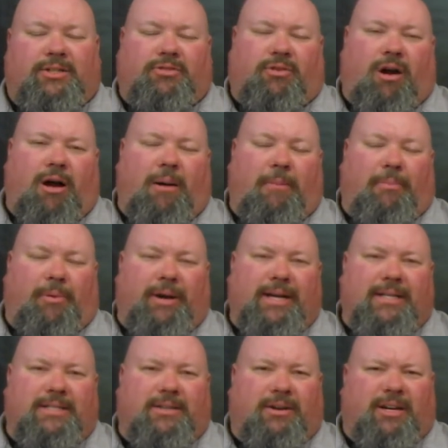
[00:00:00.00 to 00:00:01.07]
Grand
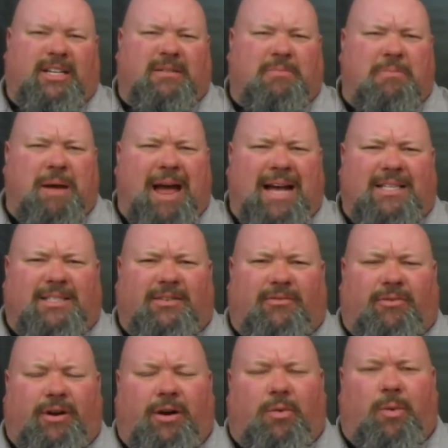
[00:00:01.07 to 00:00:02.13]
Prix circuits.
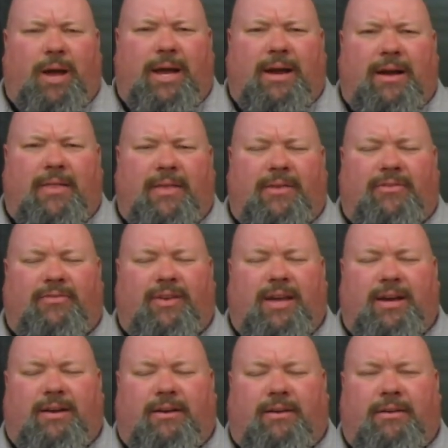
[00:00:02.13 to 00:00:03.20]
Massive rear wing on this
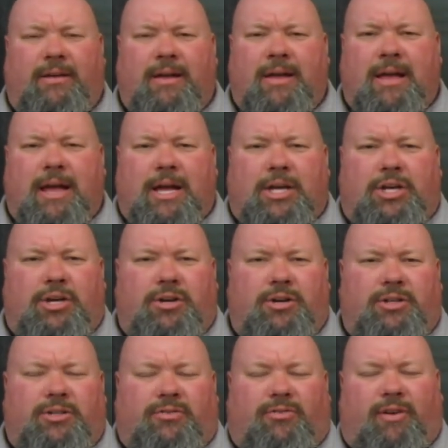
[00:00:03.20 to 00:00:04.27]
vehicle,
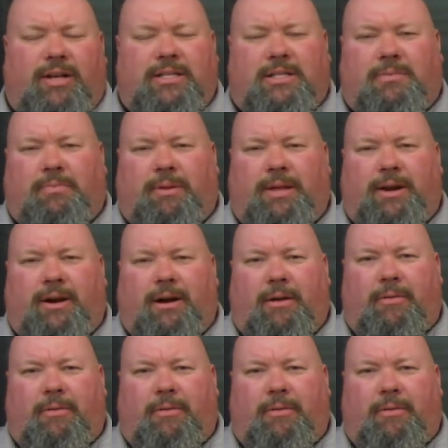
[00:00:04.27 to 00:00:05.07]
huge front splitter.